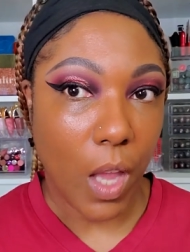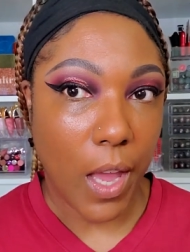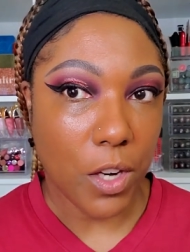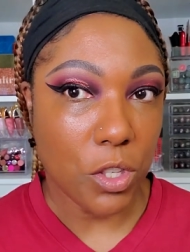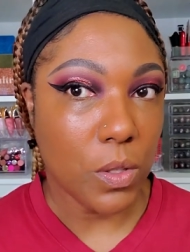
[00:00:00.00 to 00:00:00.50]
I
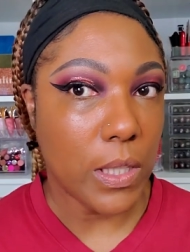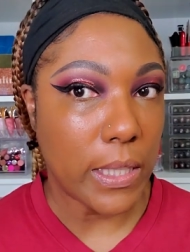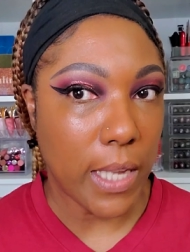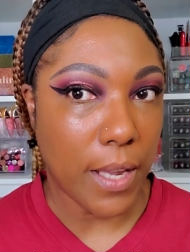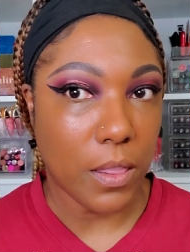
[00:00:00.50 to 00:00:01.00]
actually
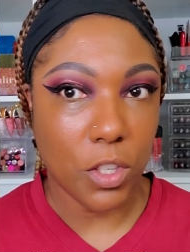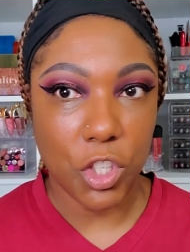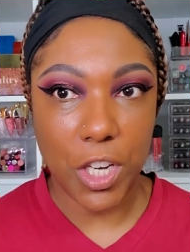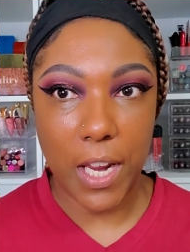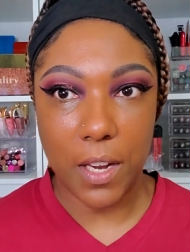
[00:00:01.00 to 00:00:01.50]
like the
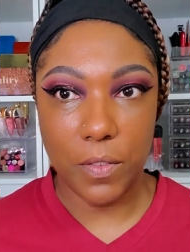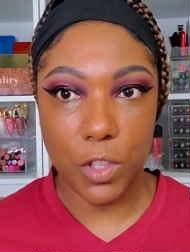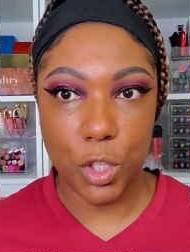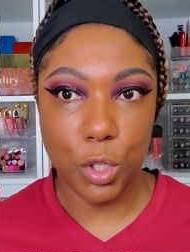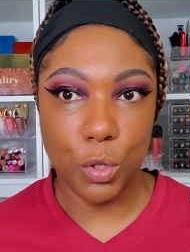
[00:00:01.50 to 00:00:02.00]
shade of
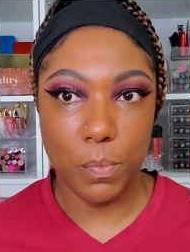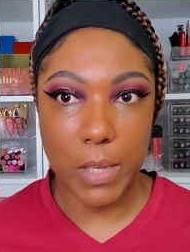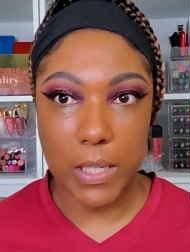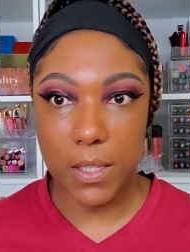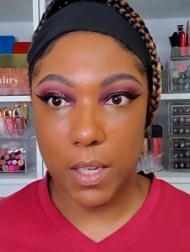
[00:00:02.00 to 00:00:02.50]
the two
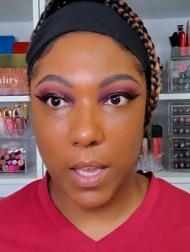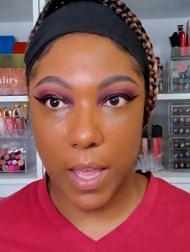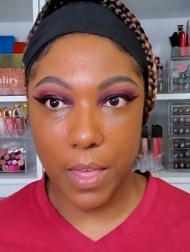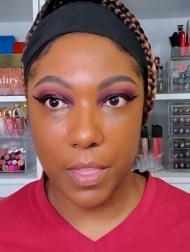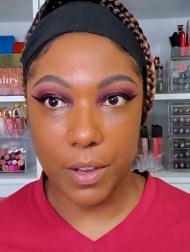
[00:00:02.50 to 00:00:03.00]
mixed
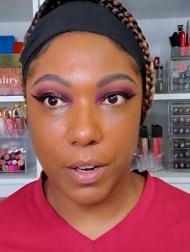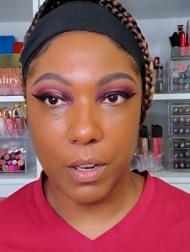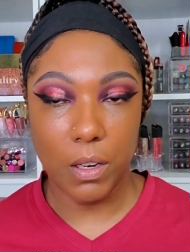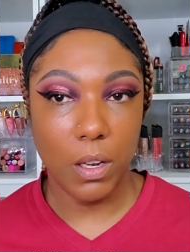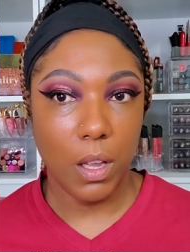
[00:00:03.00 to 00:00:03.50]
together.
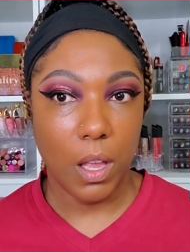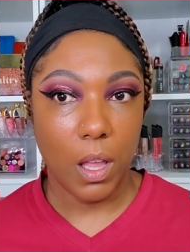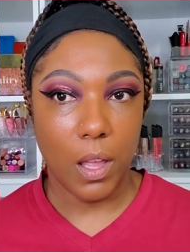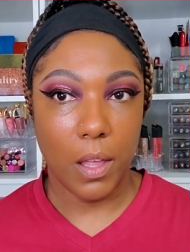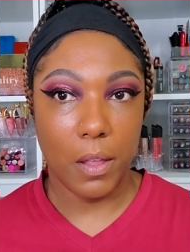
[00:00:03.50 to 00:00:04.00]

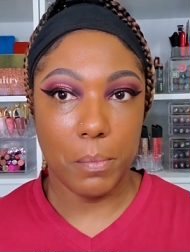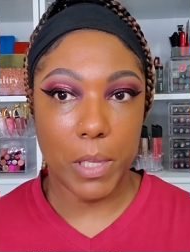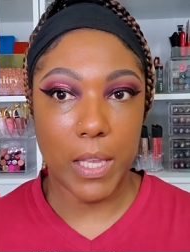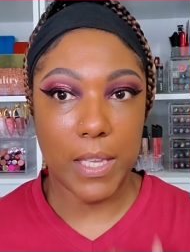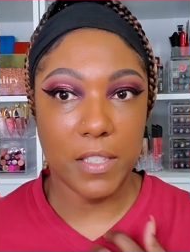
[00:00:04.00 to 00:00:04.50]

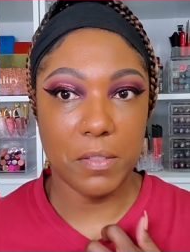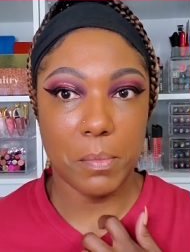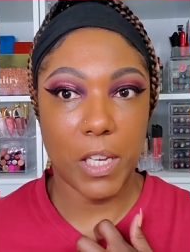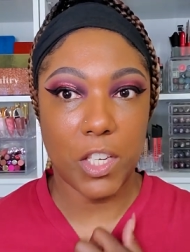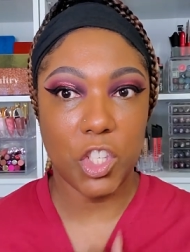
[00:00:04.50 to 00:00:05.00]
Because of
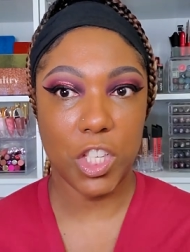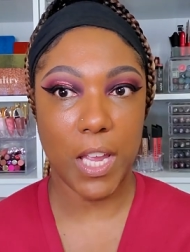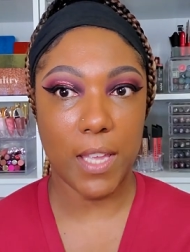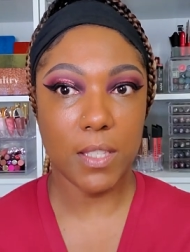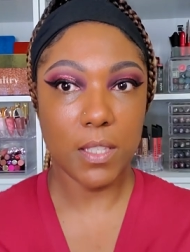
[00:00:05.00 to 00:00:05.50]
my
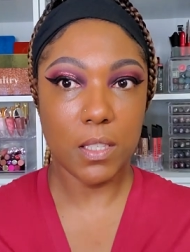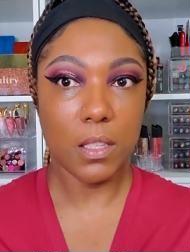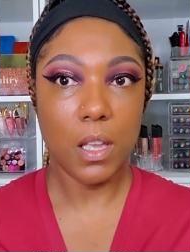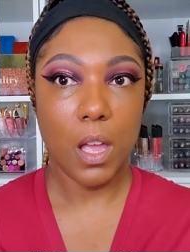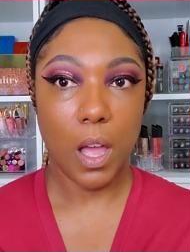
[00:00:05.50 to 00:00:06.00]
chest,
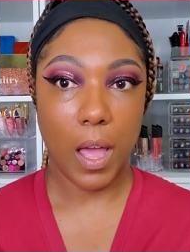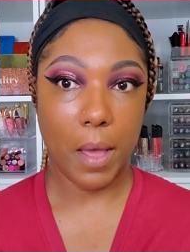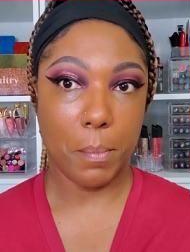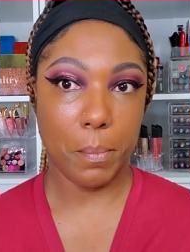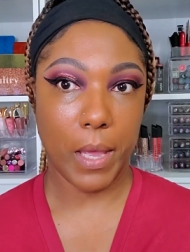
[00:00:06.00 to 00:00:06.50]

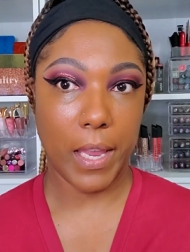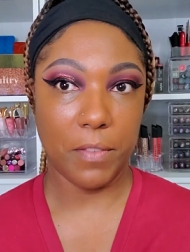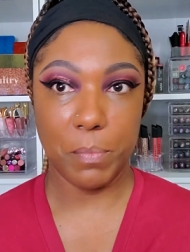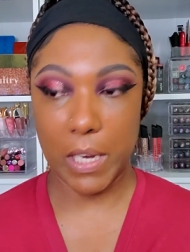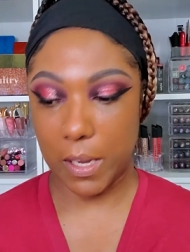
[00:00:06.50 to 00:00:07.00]
I might
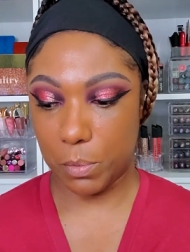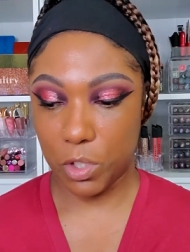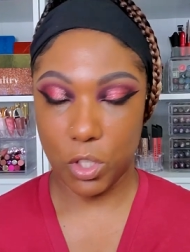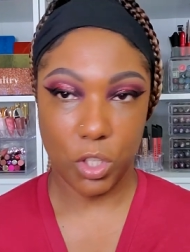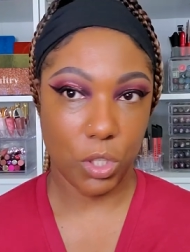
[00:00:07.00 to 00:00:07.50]
have been able
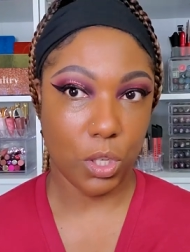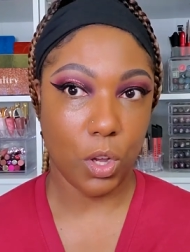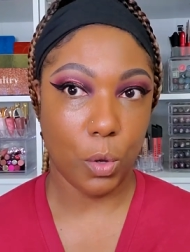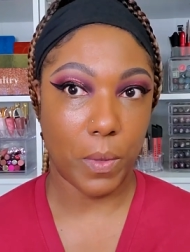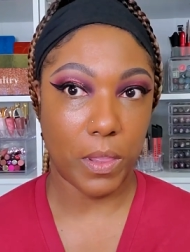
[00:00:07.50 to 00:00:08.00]
to just
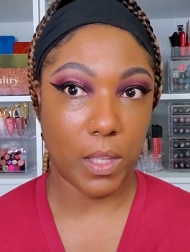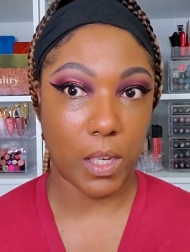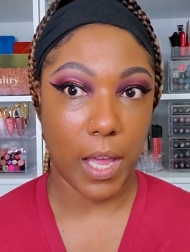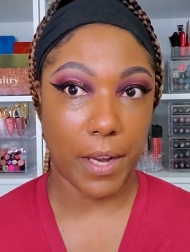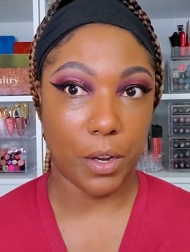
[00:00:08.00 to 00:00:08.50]
go with the
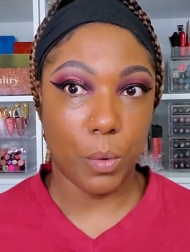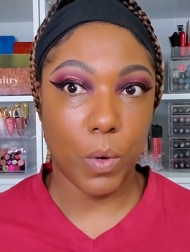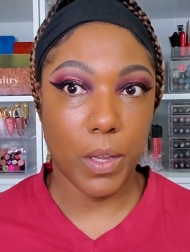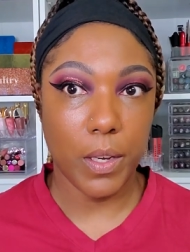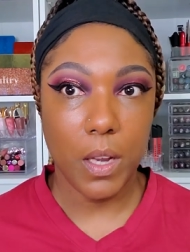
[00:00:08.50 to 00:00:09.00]
lighter
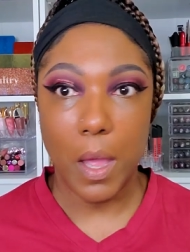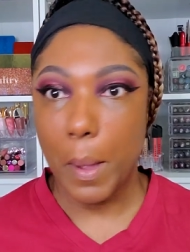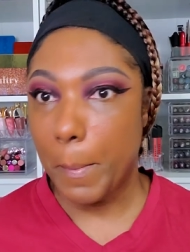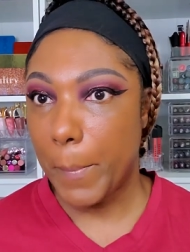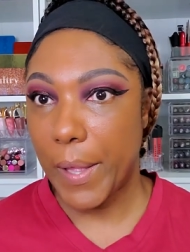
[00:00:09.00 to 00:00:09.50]
one,
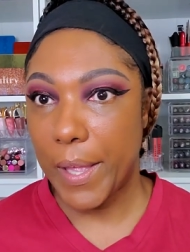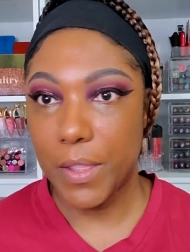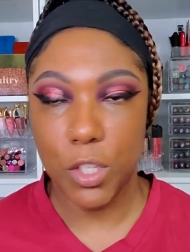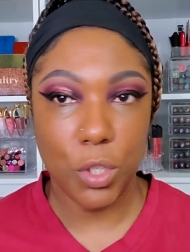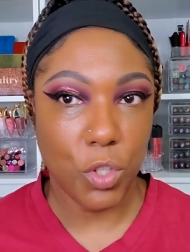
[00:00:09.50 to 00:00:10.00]
but
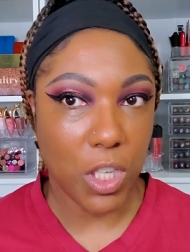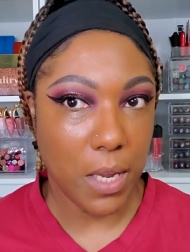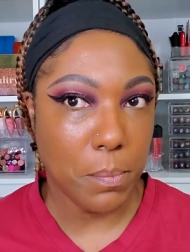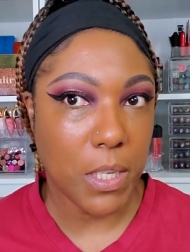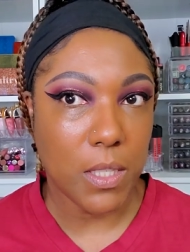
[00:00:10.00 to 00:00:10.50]
the two
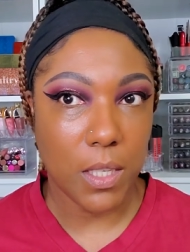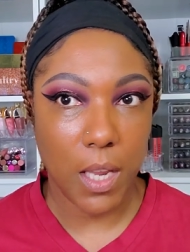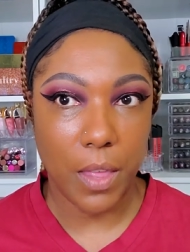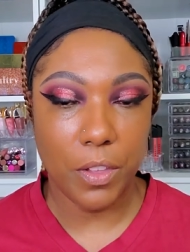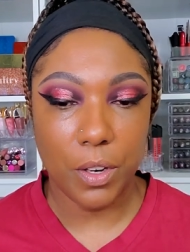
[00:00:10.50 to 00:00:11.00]
shades mixed
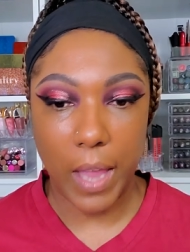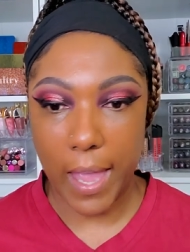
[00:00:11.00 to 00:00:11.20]
together